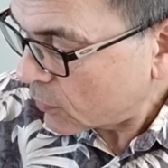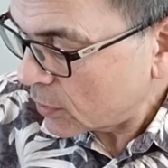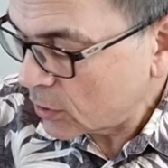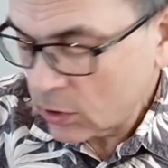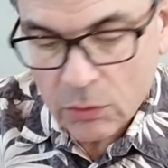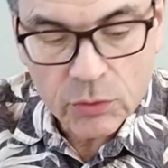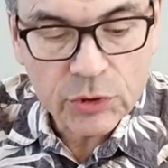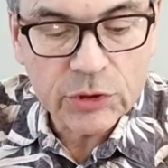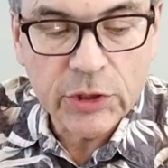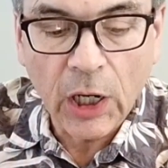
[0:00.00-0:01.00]
a
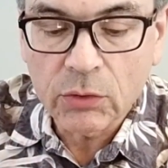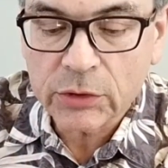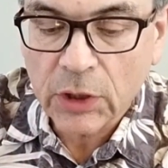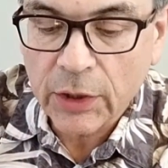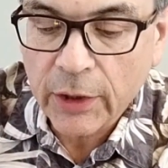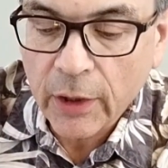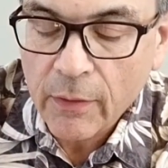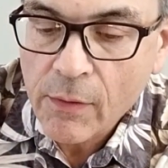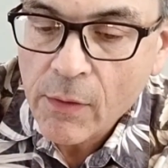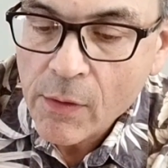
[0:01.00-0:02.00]
huge douse on
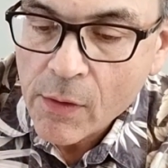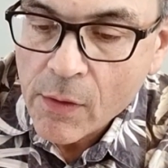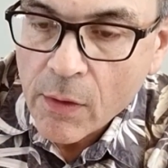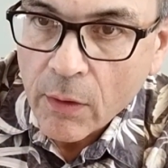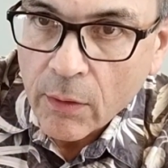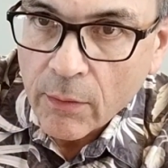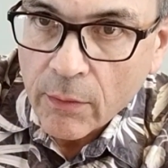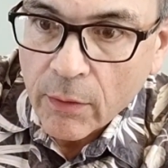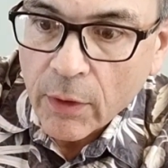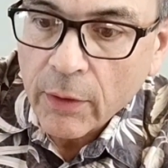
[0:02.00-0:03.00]
there.
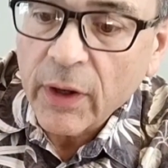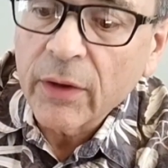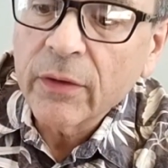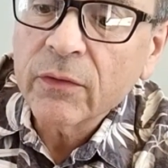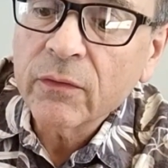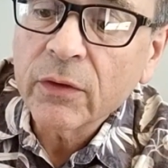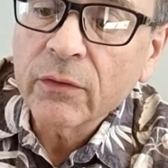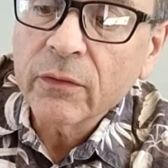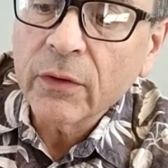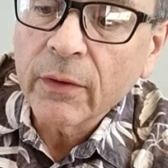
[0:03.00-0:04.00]
All right, this is
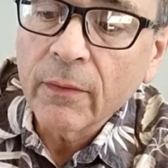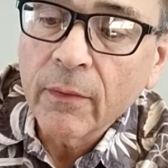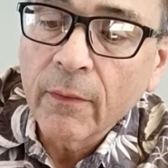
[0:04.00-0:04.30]
interesting.